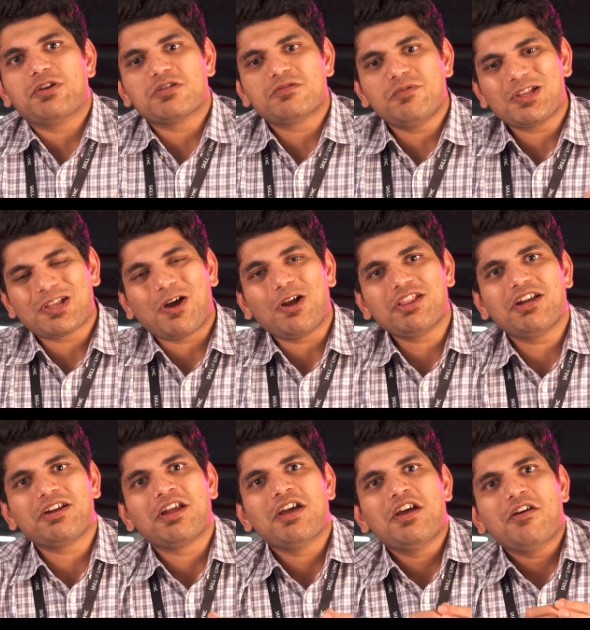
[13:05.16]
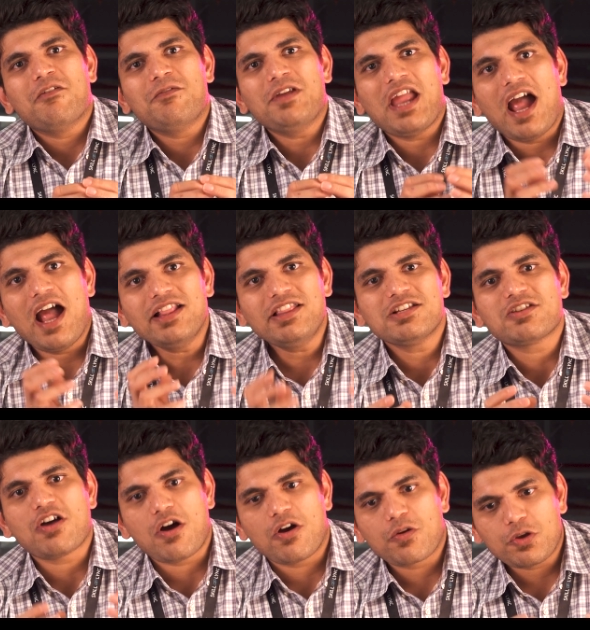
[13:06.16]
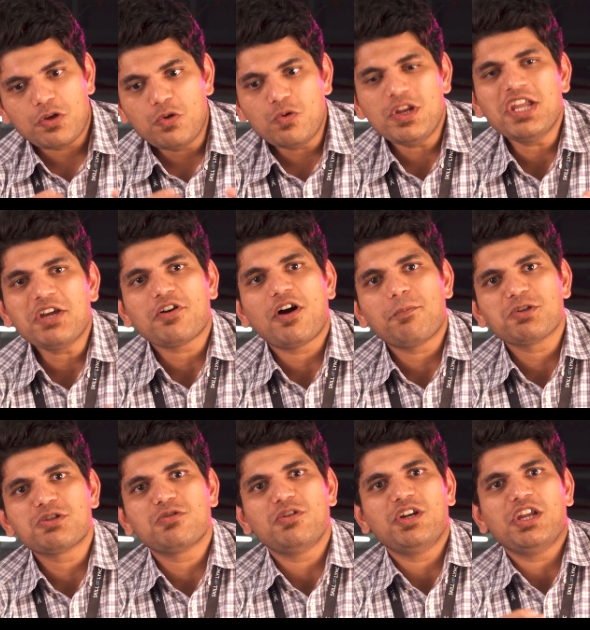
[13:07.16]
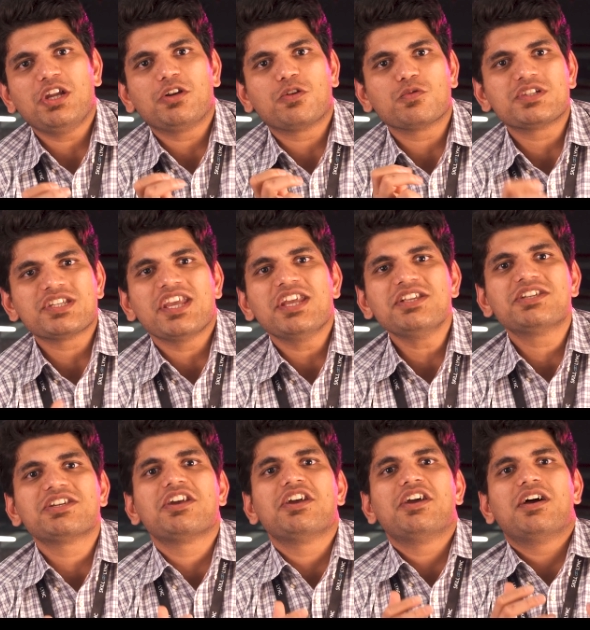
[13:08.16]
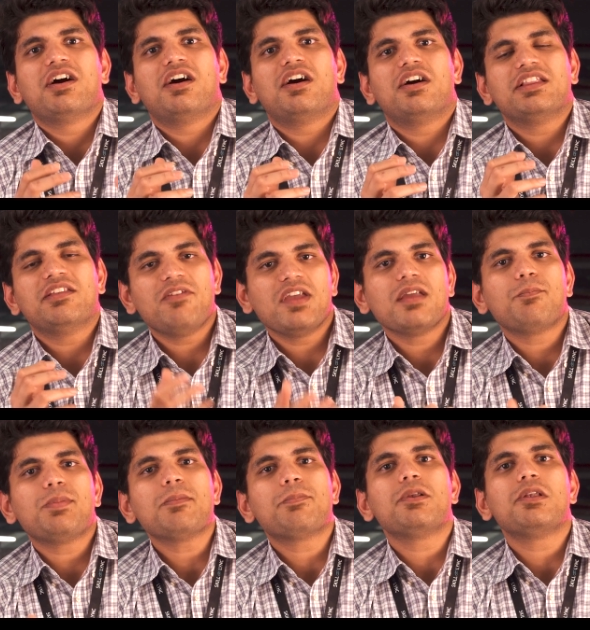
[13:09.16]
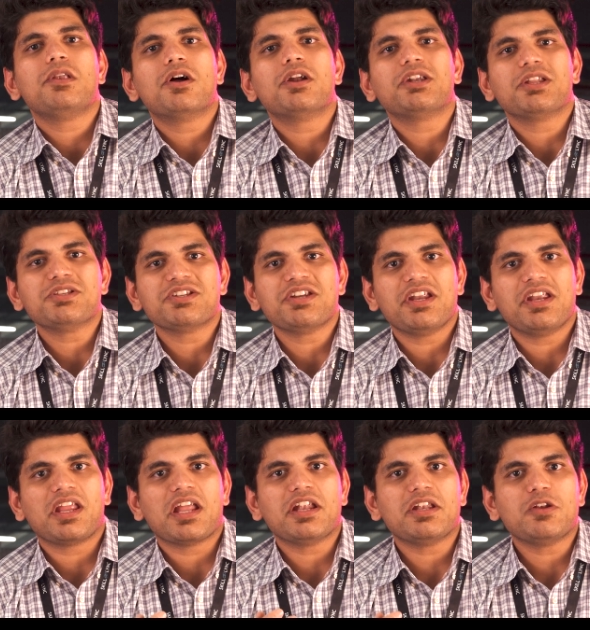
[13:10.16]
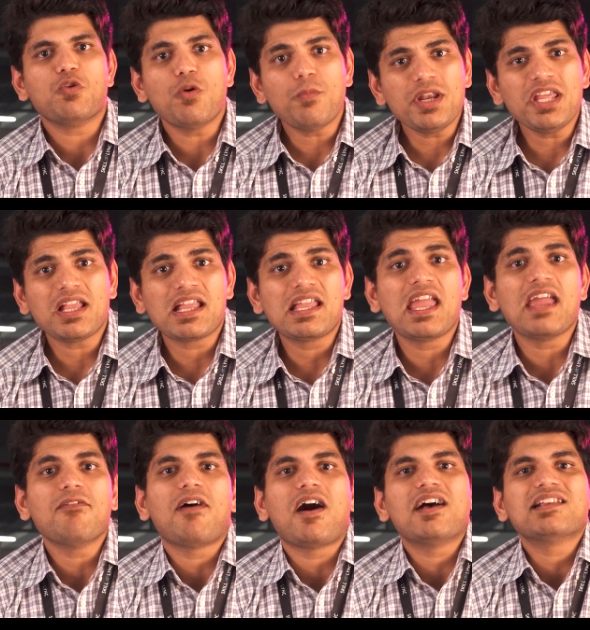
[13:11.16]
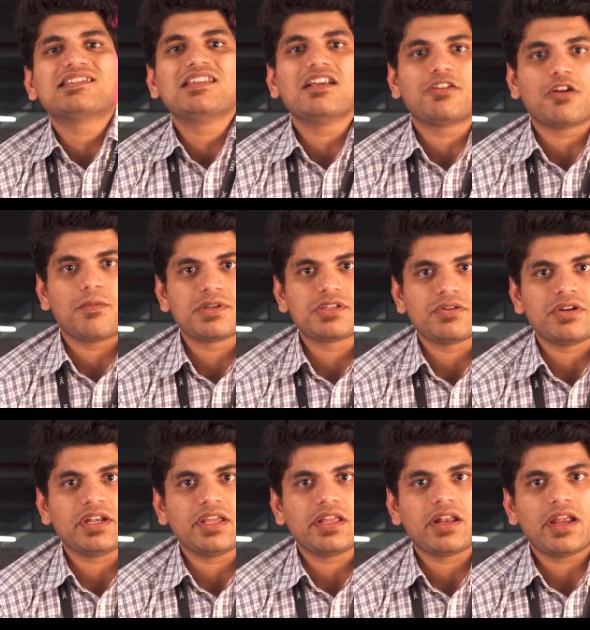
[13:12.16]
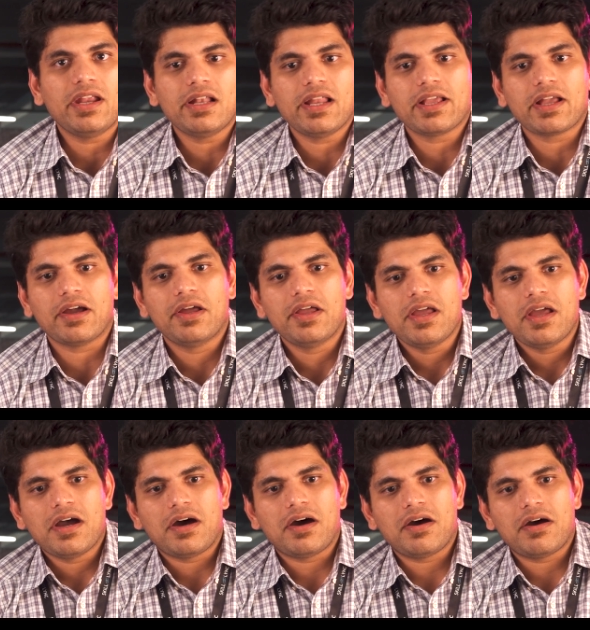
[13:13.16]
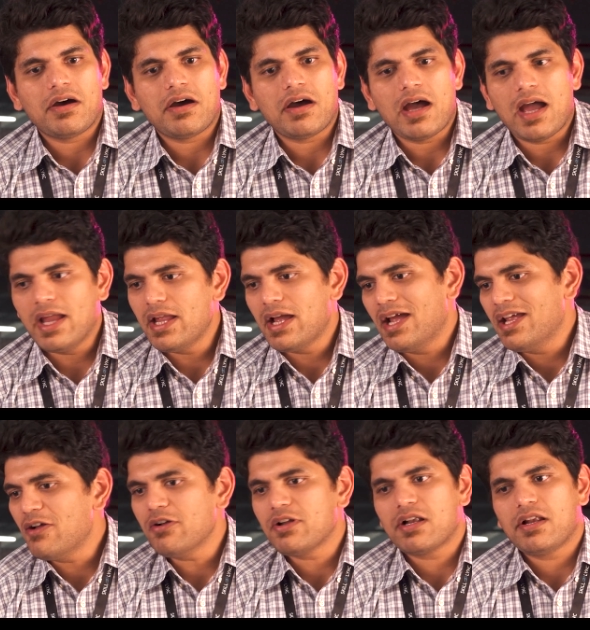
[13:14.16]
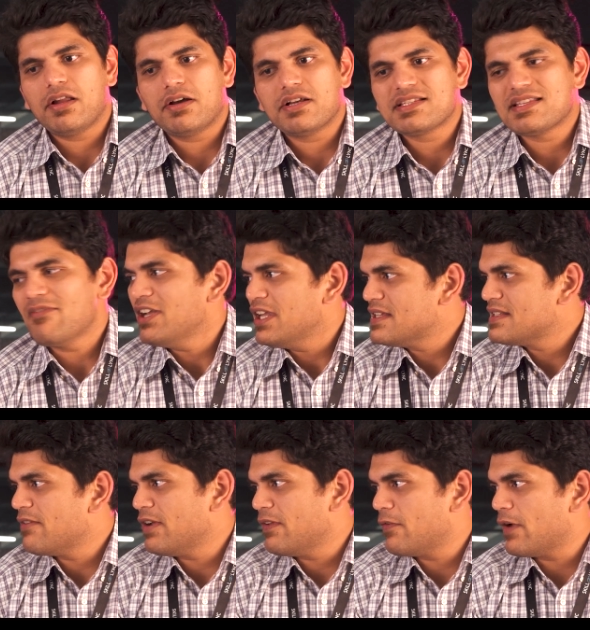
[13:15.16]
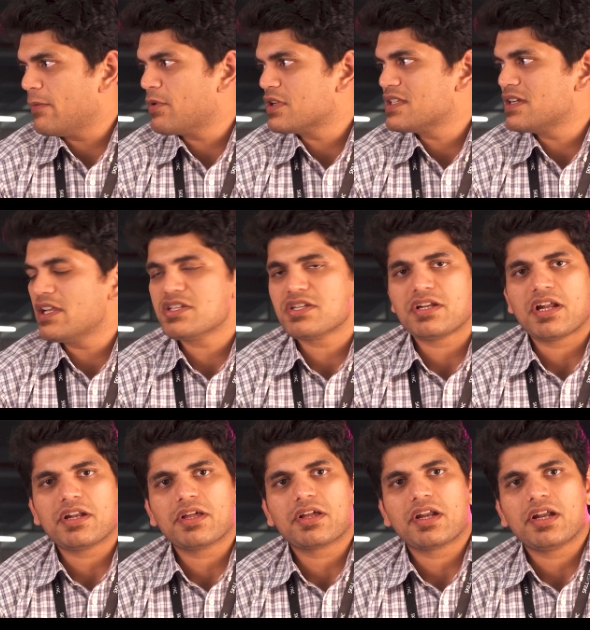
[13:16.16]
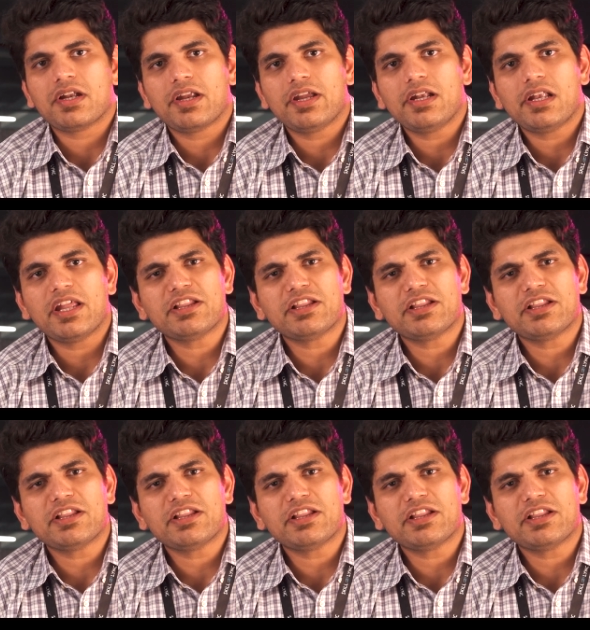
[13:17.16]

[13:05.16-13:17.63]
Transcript: because we thought that we had this unique opportunity to change uh, the way people learned engineering, and nobody gave us that opportunity, right? Like, uh, uh, I, I got 70 75 percentage in undergrad, right?